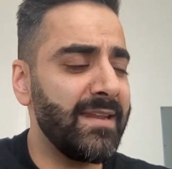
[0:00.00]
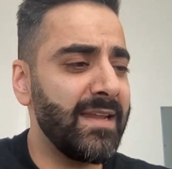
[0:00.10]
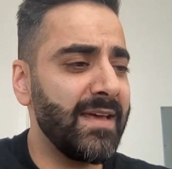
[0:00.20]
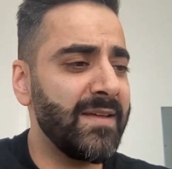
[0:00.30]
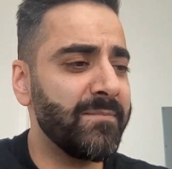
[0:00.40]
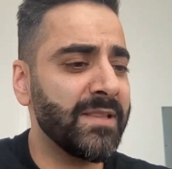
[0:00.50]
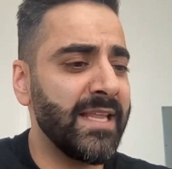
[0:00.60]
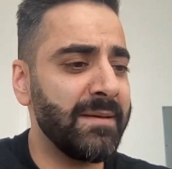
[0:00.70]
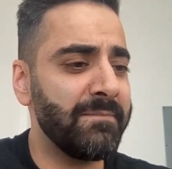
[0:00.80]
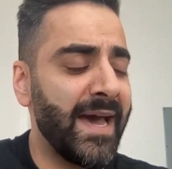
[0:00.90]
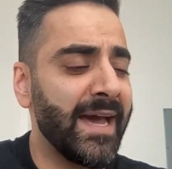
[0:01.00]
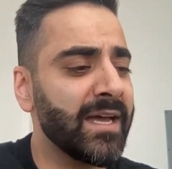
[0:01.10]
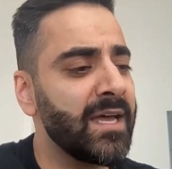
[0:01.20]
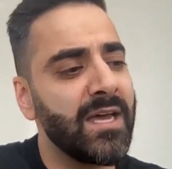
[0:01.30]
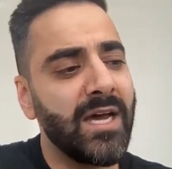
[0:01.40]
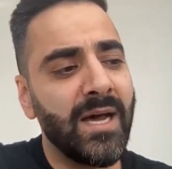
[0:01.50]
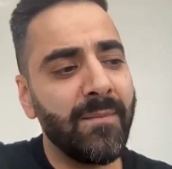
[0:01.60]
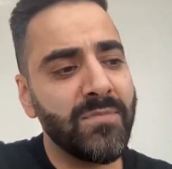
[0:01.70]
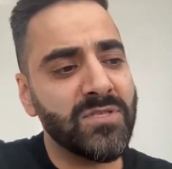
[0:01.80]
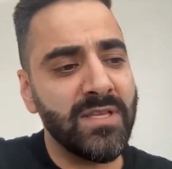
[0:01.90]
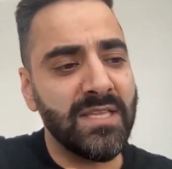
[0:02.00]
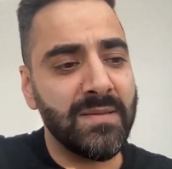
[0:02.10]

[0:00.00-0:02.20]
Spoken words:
then playing back, so